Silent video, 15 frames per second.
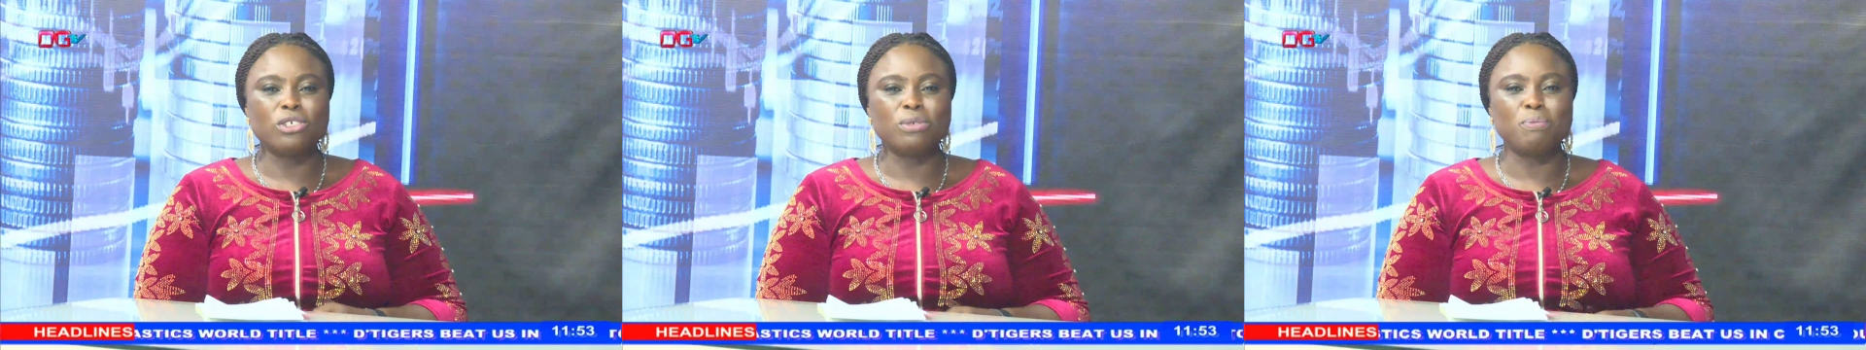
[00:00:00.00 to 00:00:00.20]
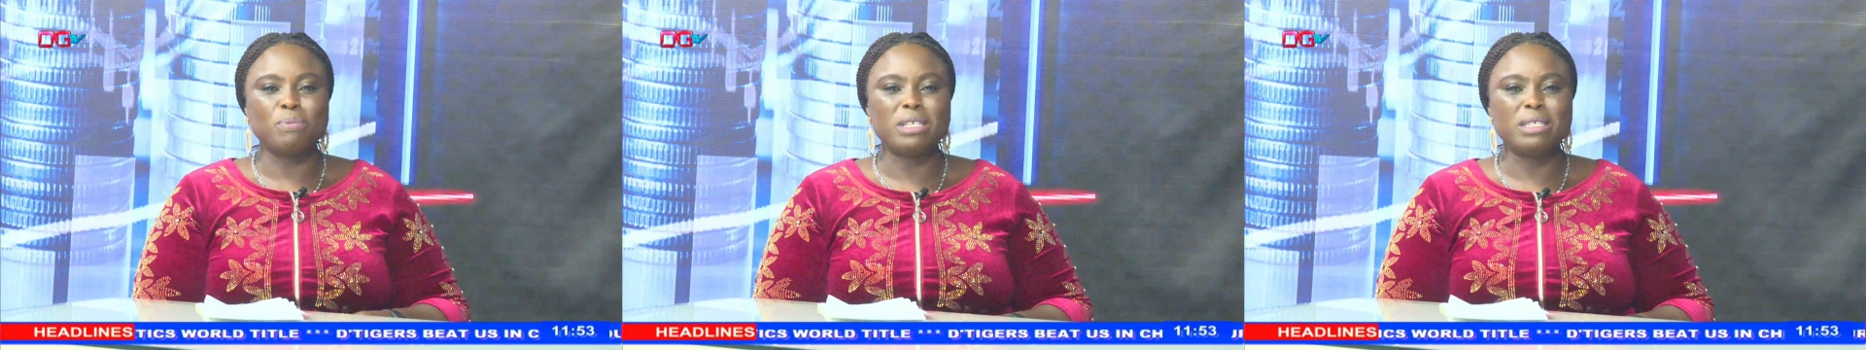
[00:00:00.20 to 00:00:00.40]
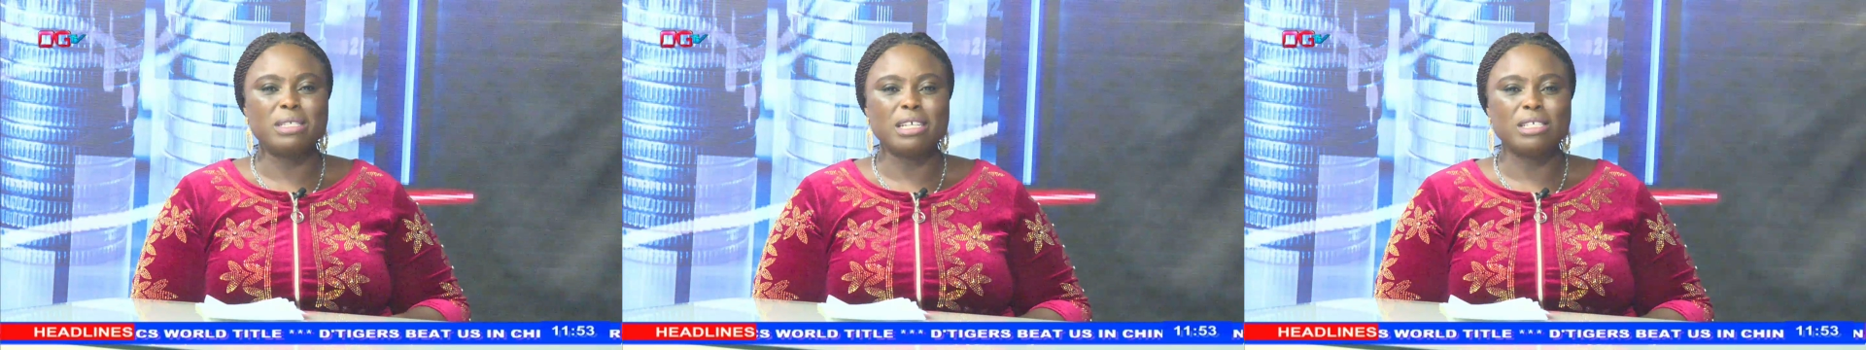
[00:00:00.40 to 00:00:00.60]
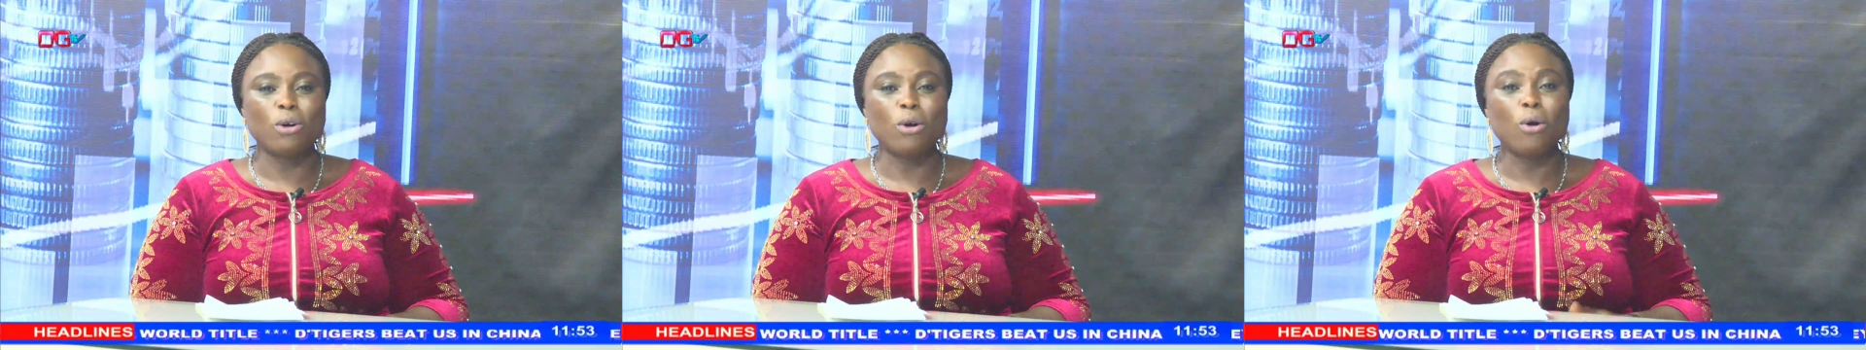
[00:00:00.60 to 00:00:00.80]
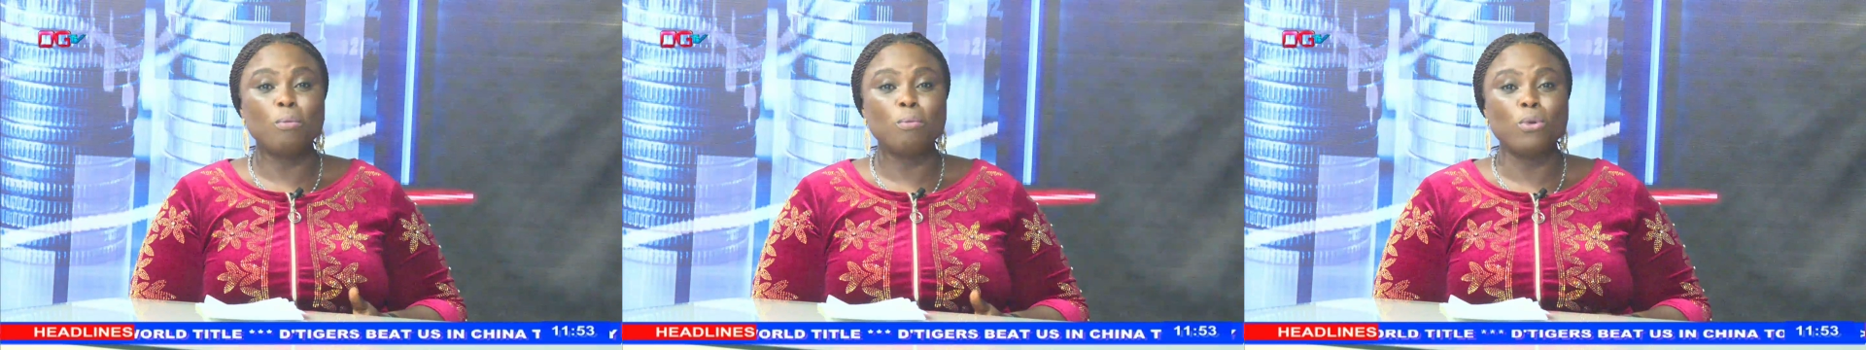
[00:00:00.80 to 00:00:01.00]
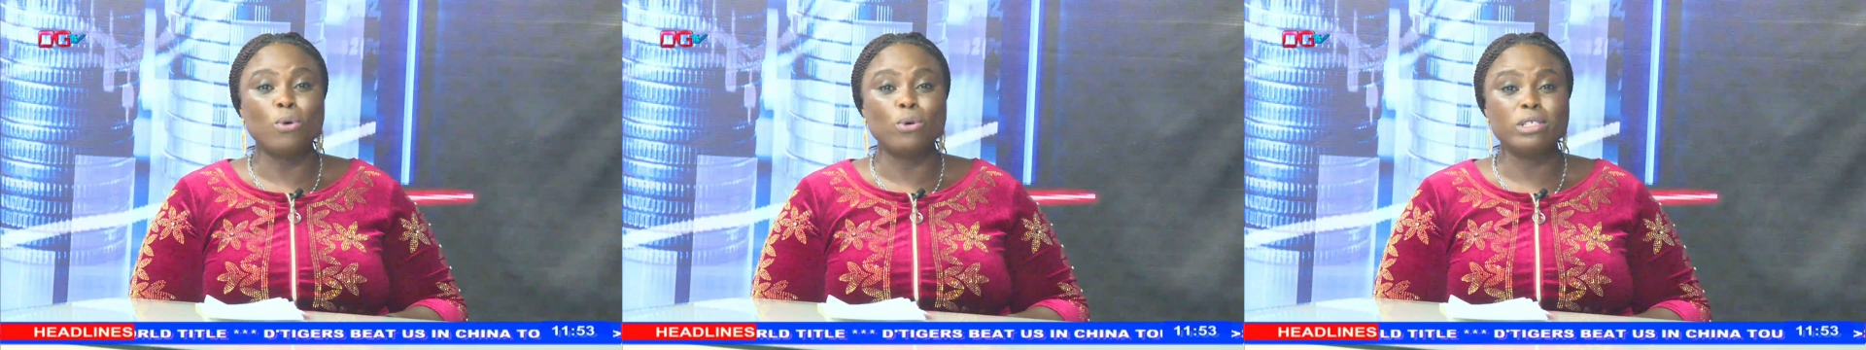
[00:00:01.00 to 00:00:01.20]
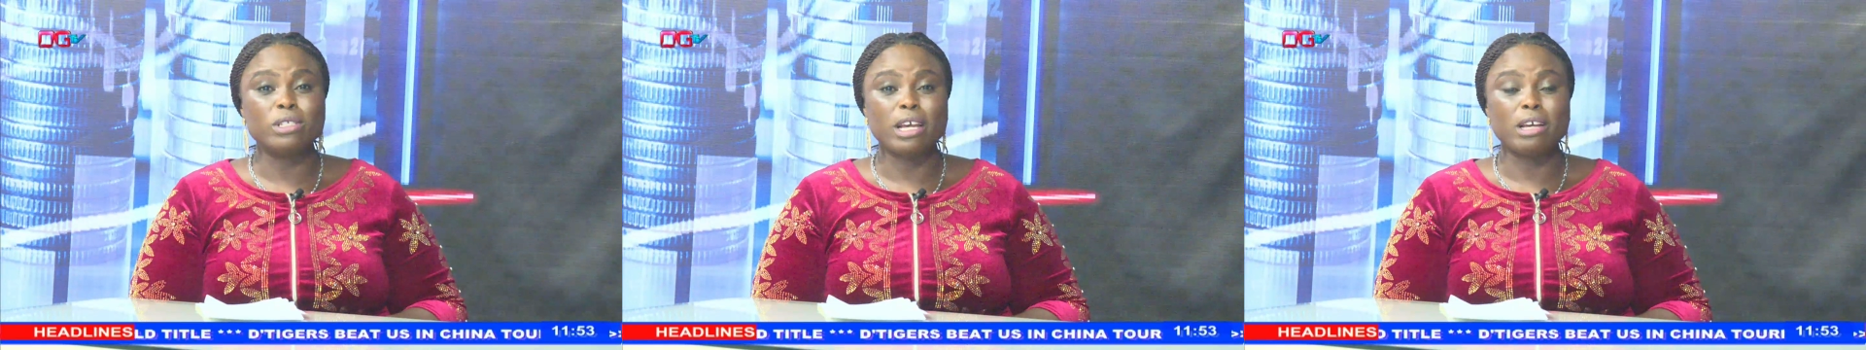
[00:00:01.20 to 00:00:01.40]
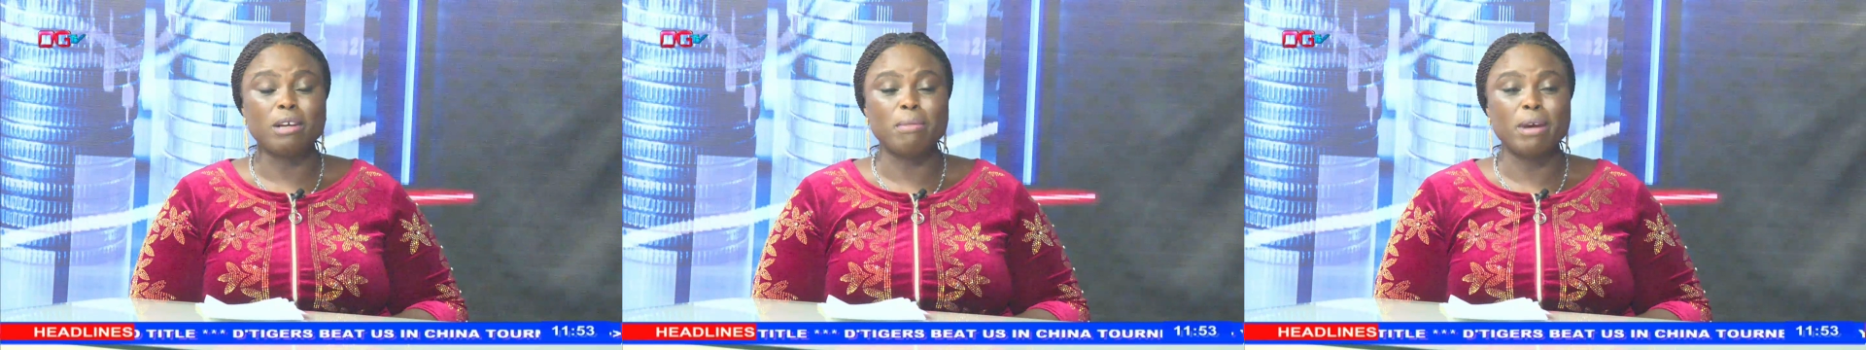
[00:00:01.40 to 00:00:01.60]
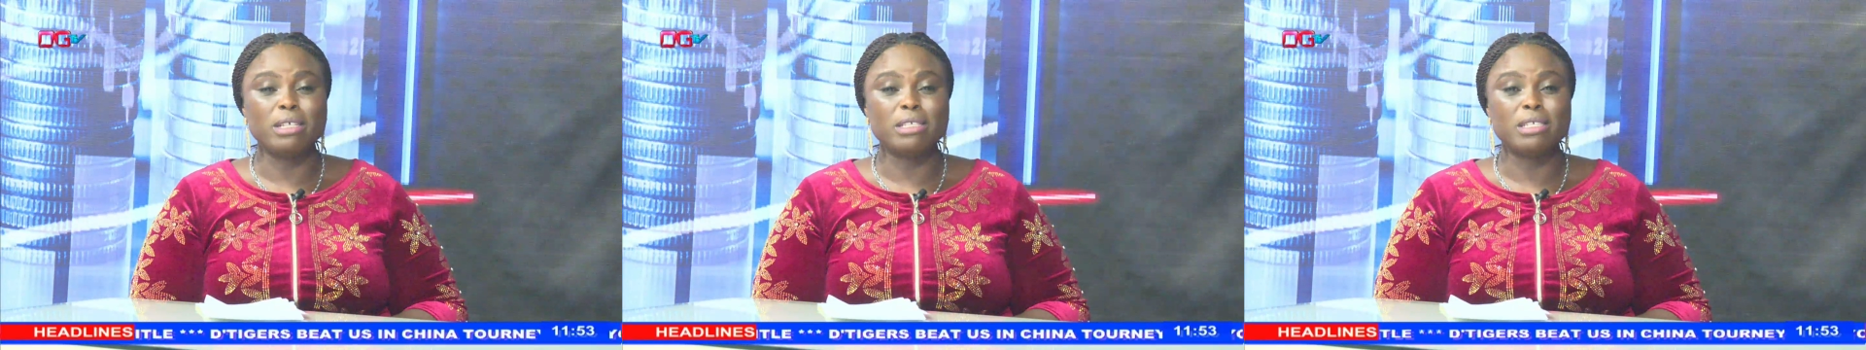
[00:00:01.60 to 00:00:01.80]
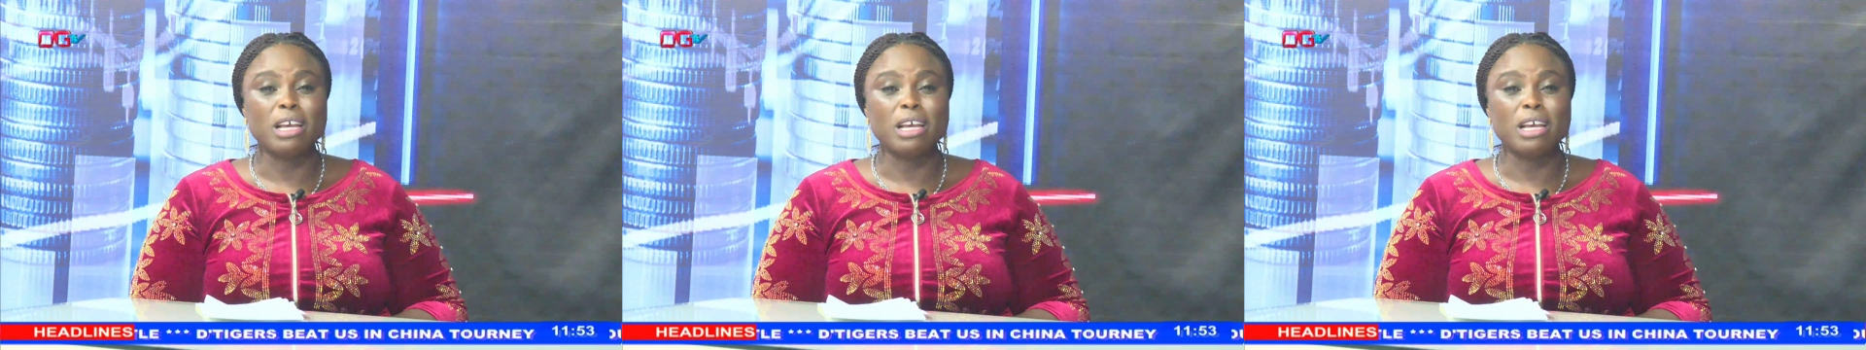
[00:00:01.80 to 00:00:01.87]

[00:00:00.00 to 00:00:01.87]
business on both segments.